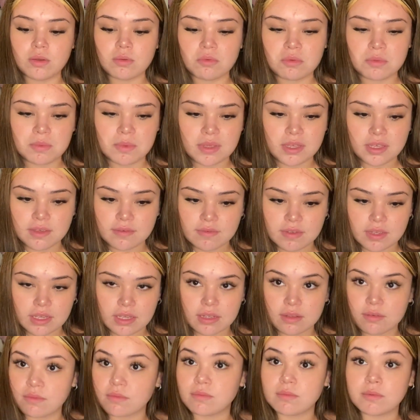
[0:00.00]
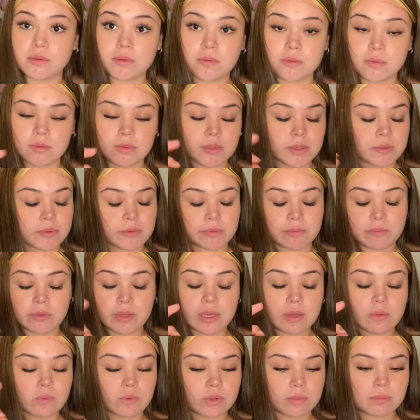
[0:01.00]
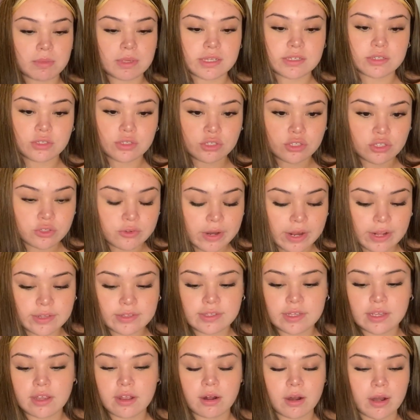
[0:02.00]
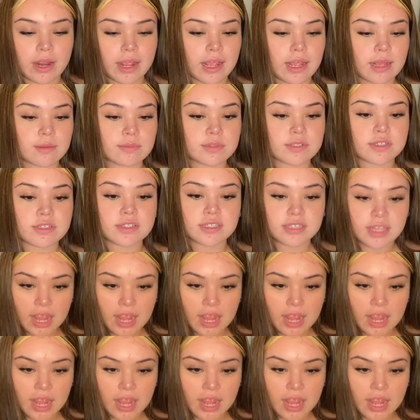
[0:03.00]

would be we would be stressing our hamsters